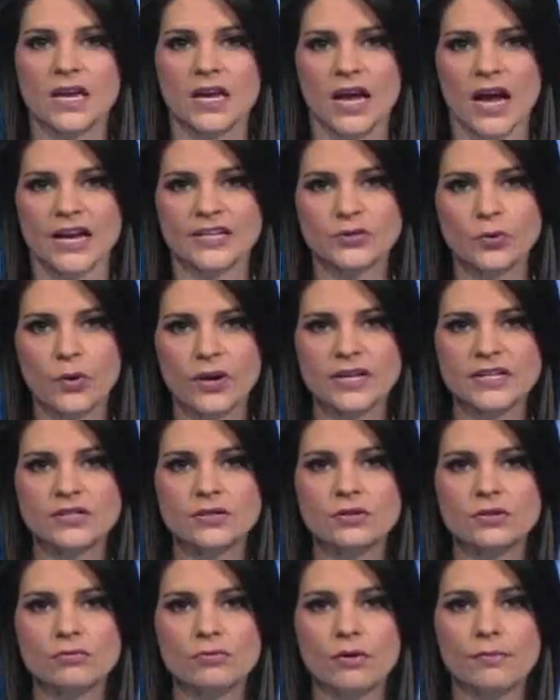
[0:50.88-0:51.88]
A
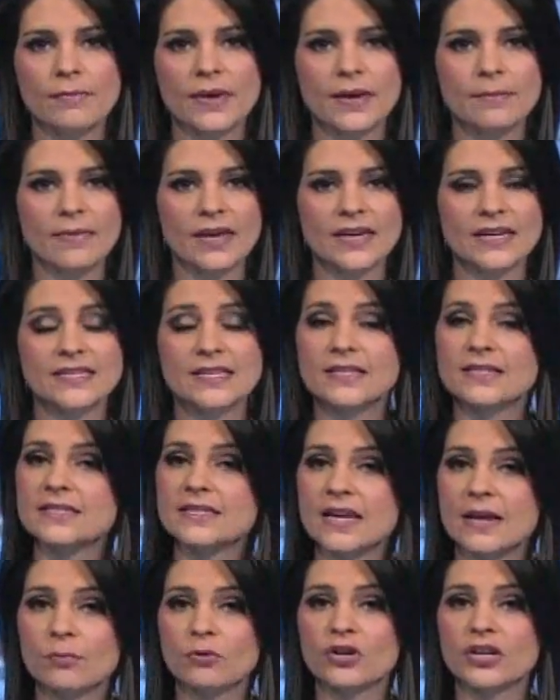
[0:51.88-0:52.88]
22-year-old Maine man is in
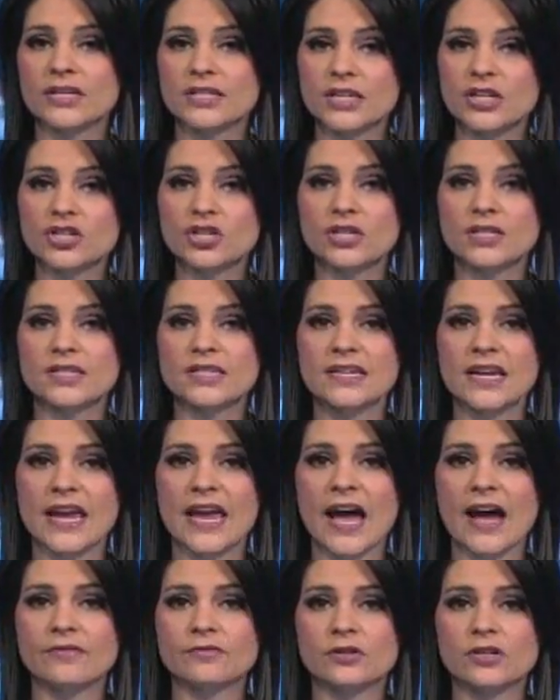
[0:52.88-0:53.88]
stable condition today
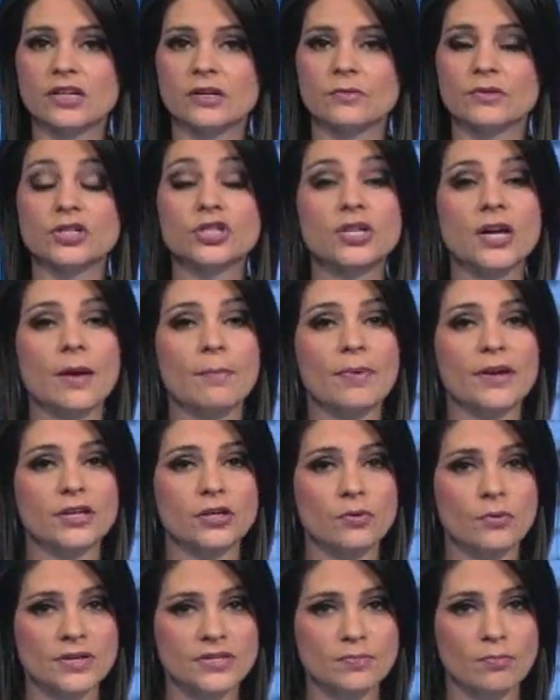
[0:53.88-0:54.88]
after he was shot by
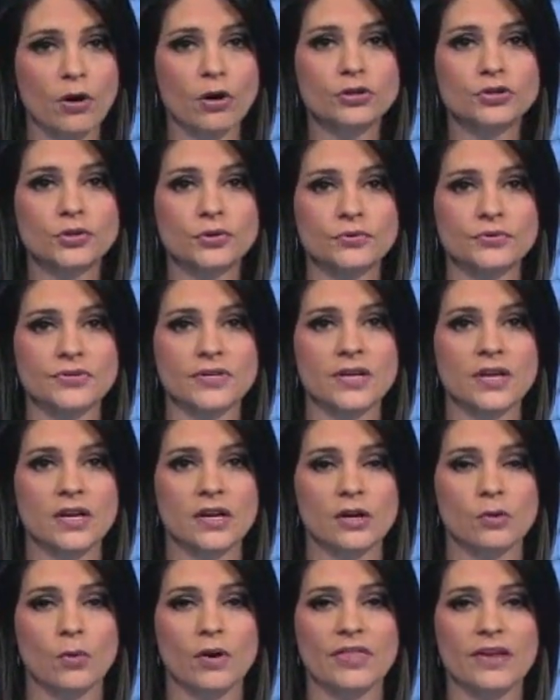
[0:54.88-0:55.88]
U.S. Marshals
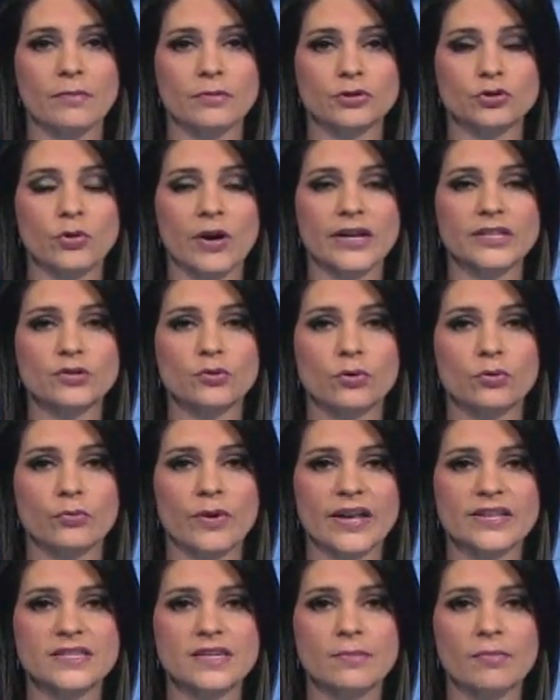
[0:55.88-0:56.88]
while they were trying to
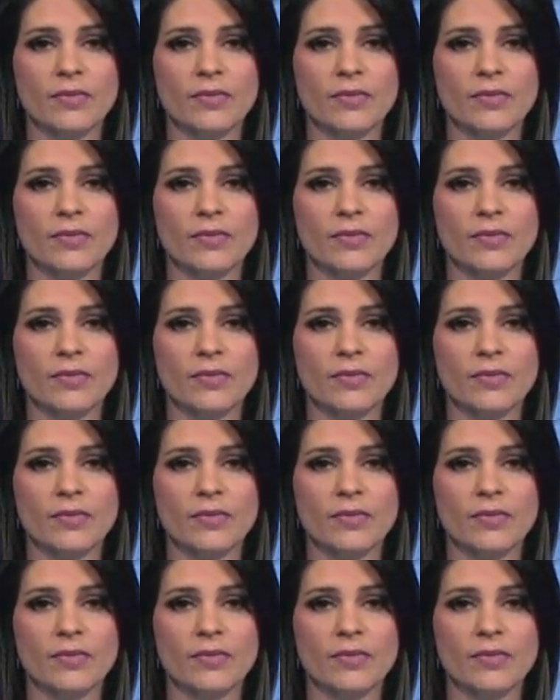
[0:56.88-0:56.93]
arrest him